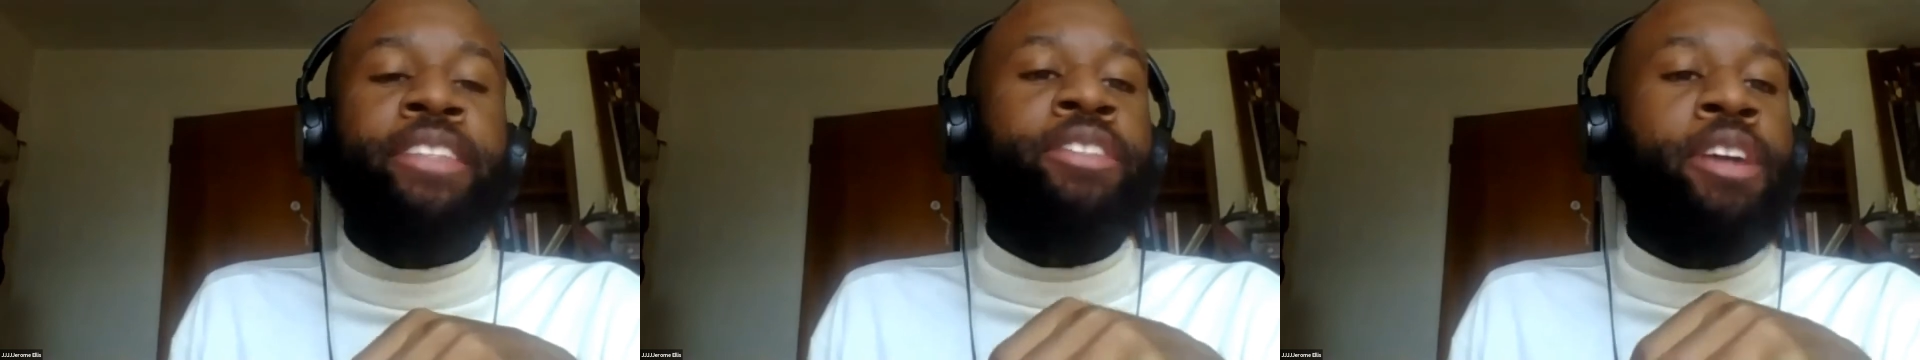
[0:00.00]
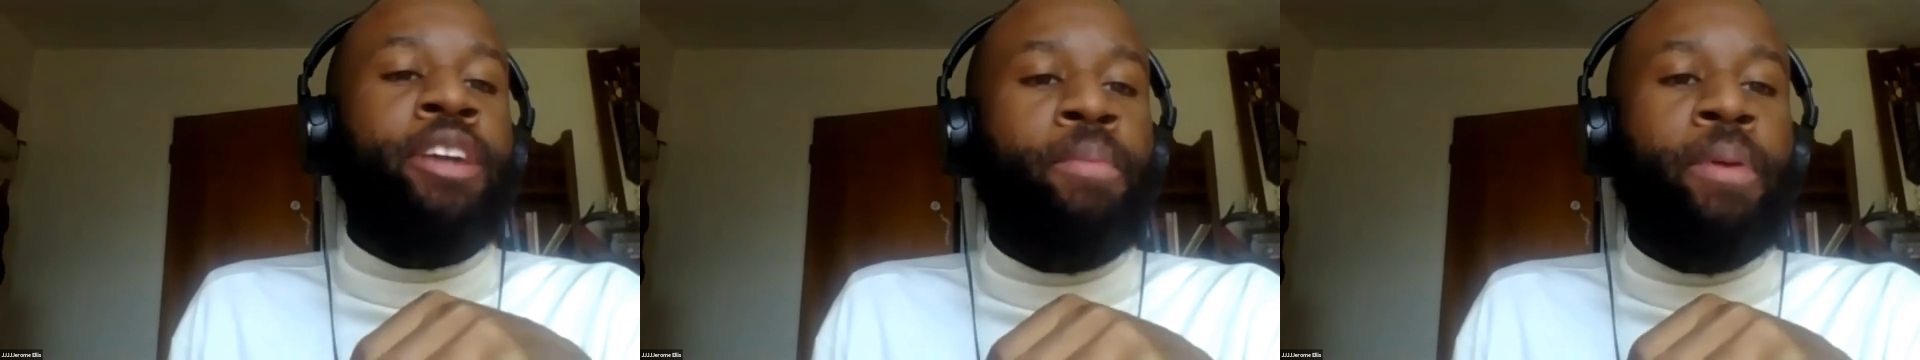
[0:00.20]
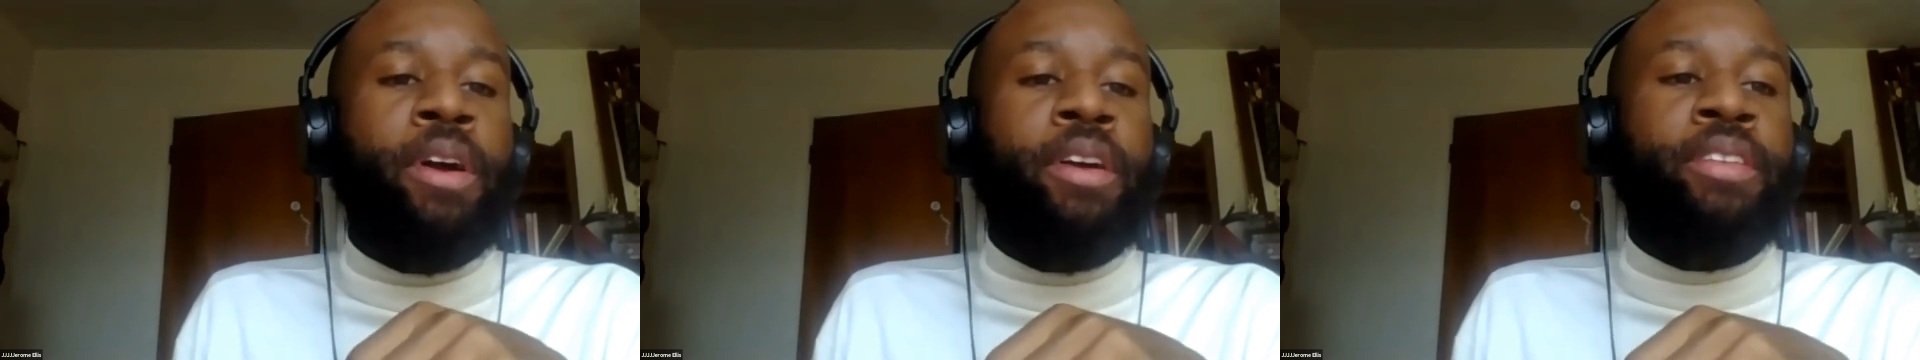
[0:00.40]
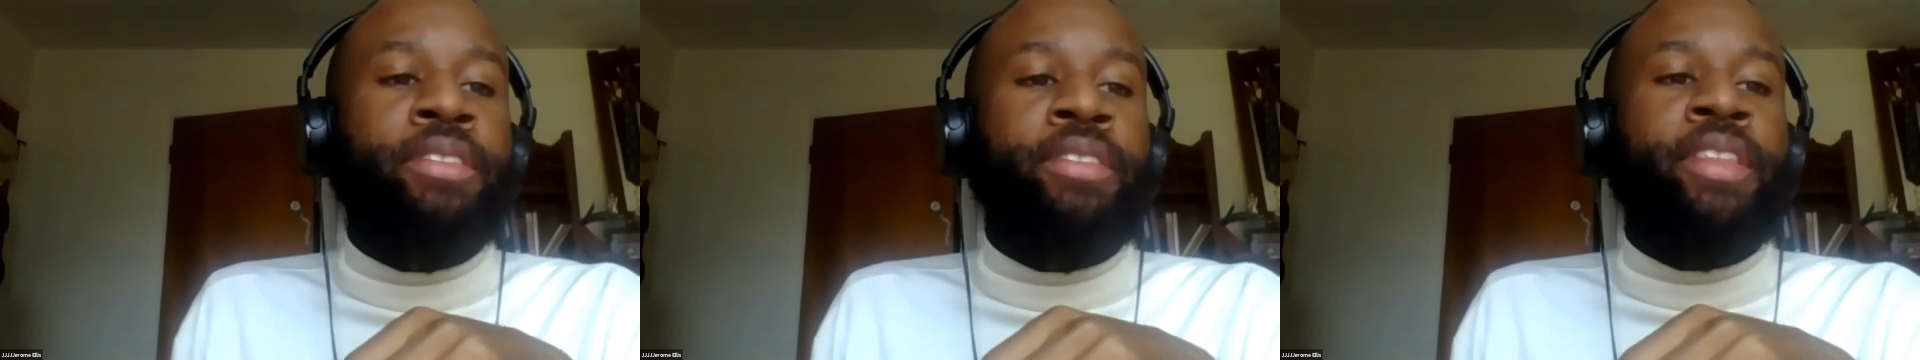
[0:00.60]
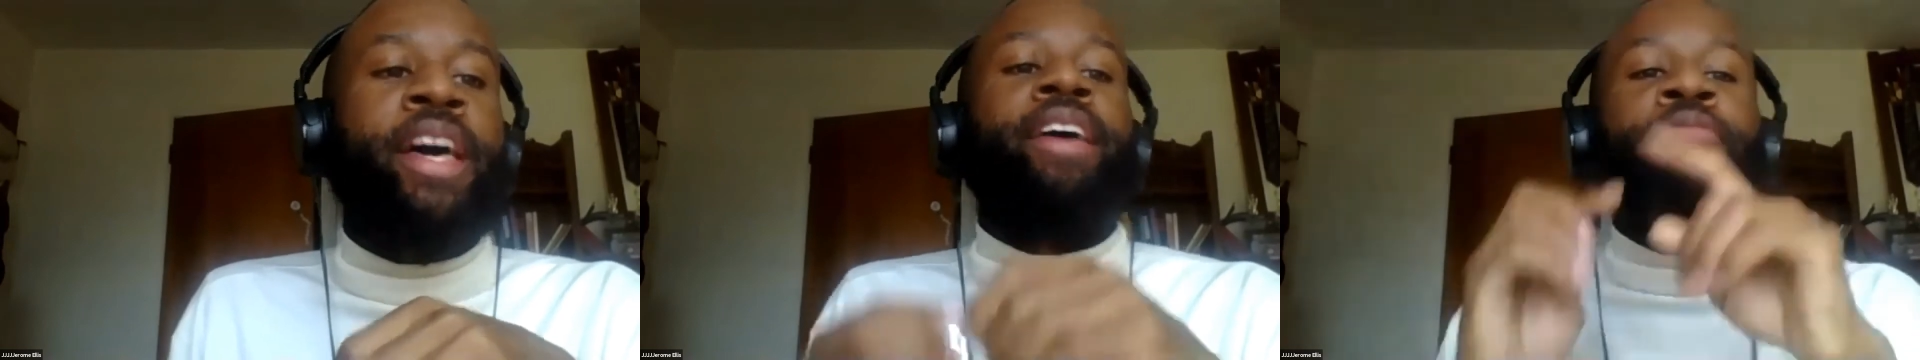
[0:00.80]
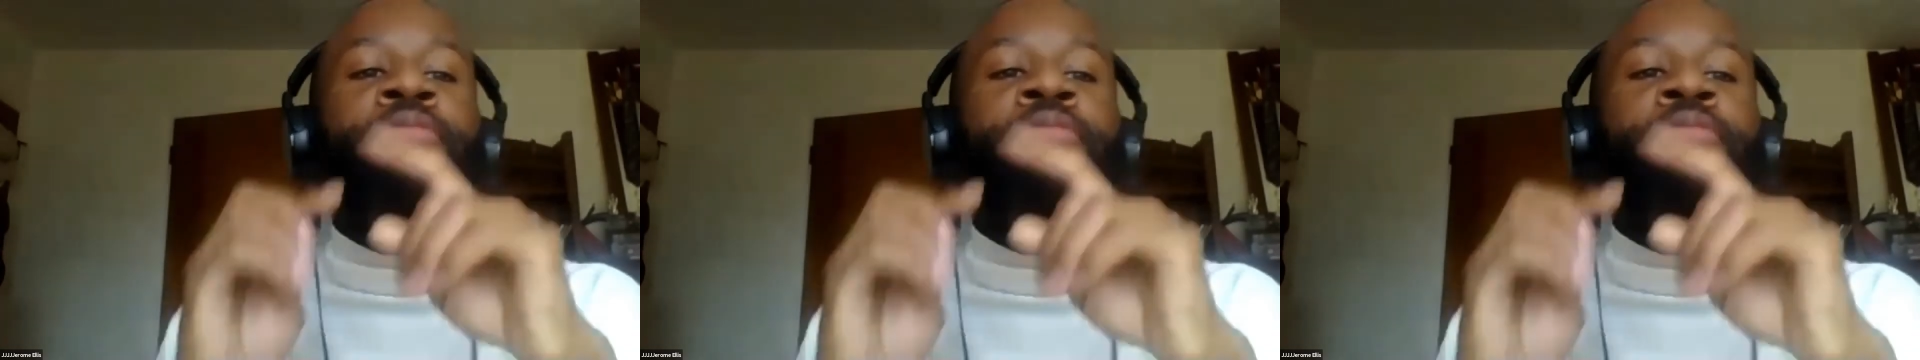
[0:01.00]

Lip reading: at Starbucks,